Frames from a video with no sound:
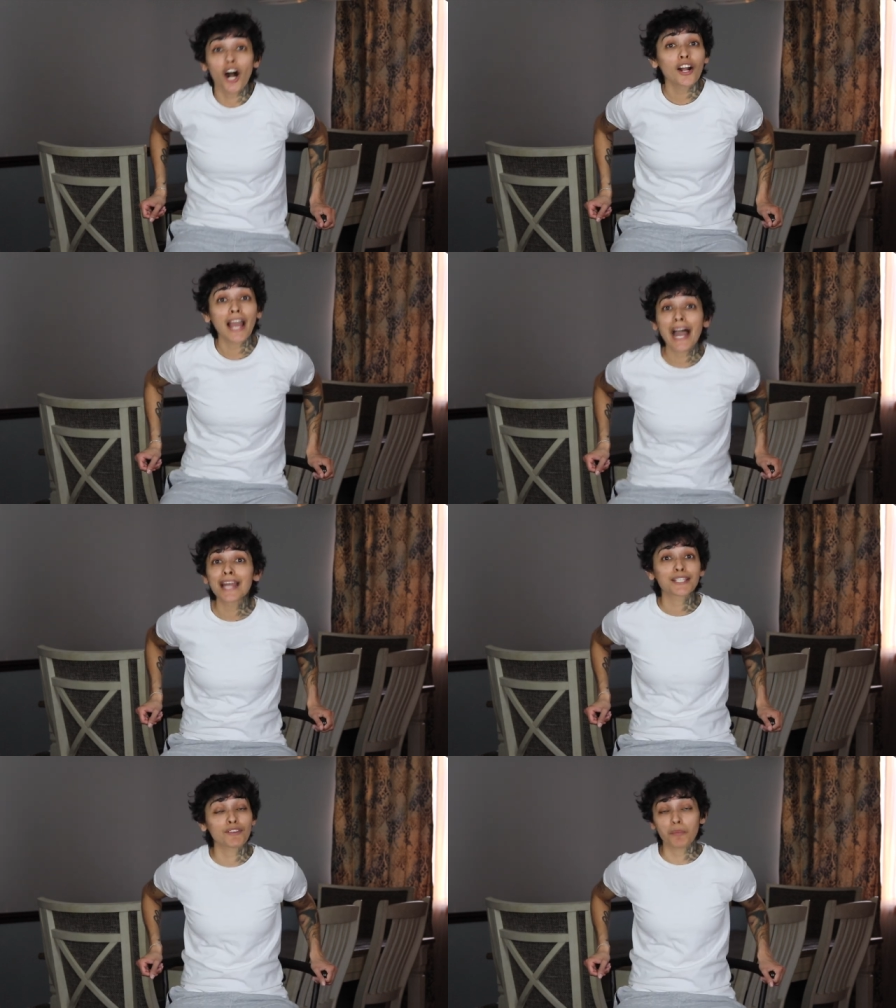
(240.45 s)
all
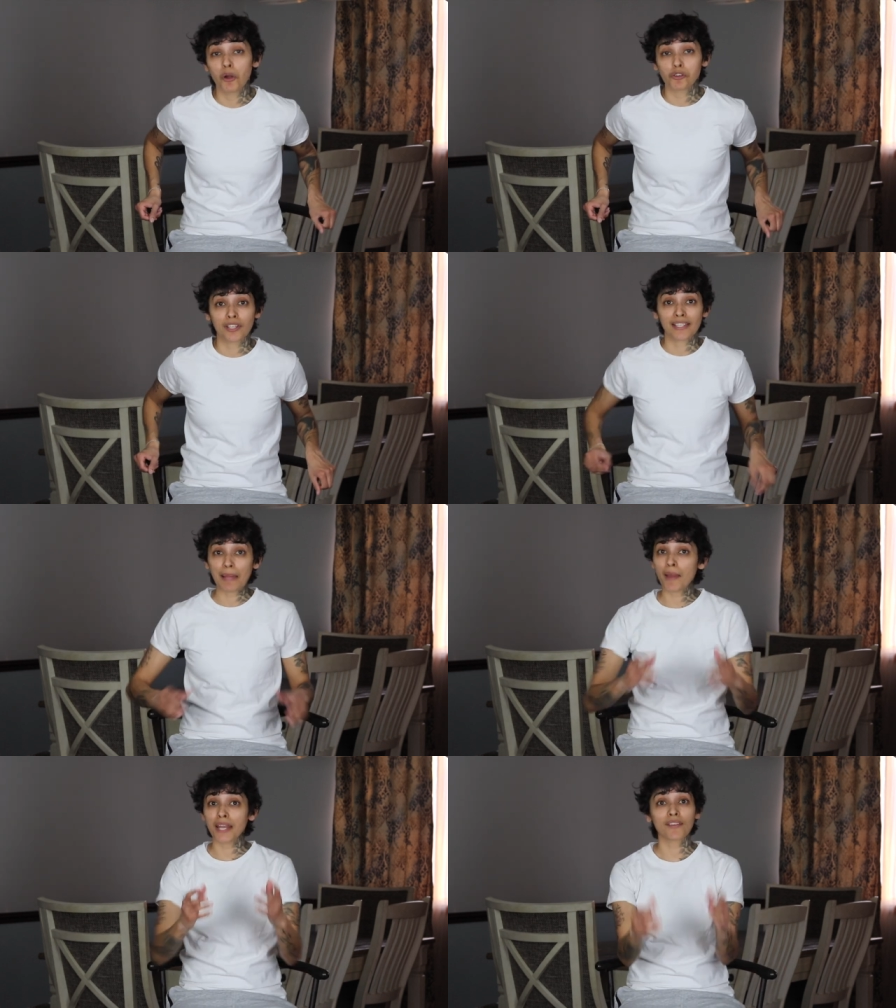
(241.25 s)
kinds of emotions.
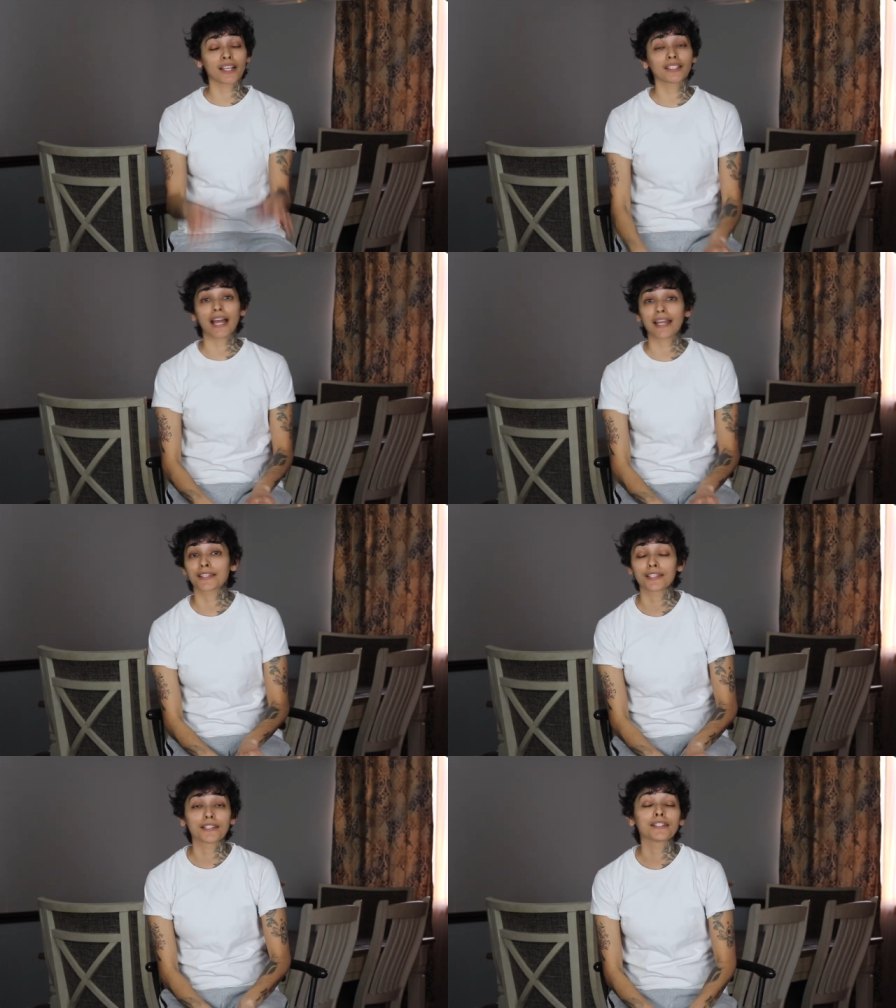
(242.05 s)
I'm not even gonna lie
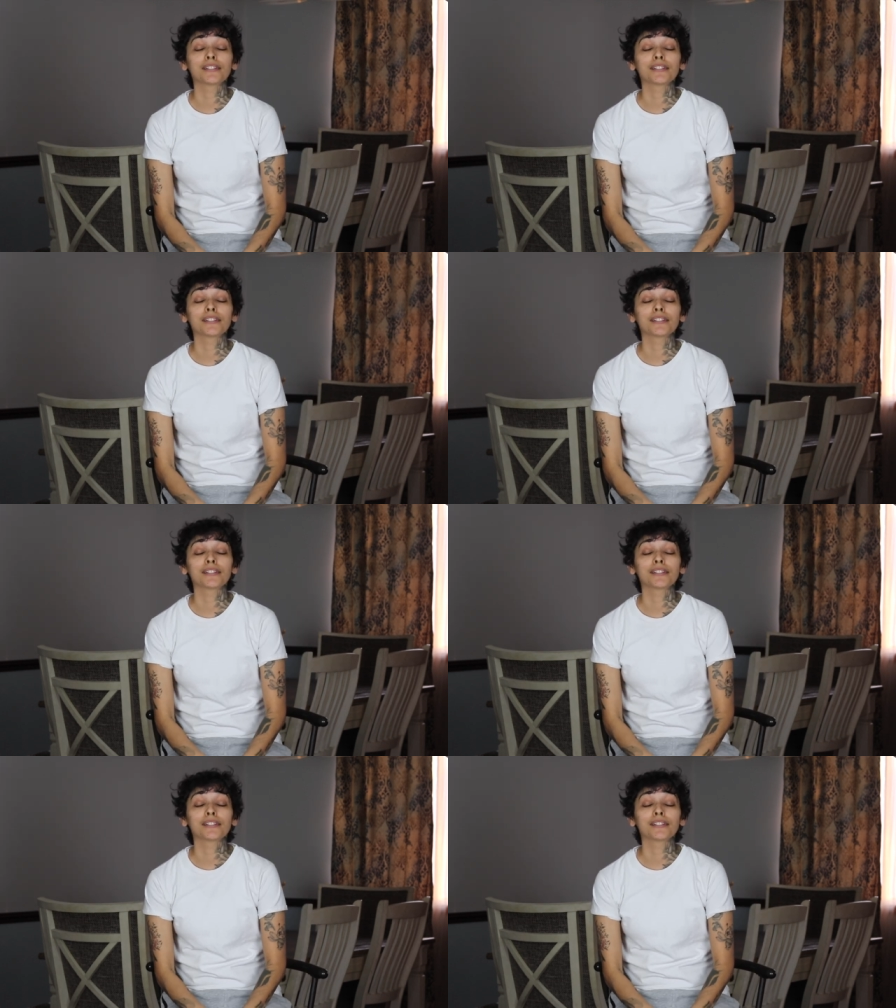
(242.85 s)
to you.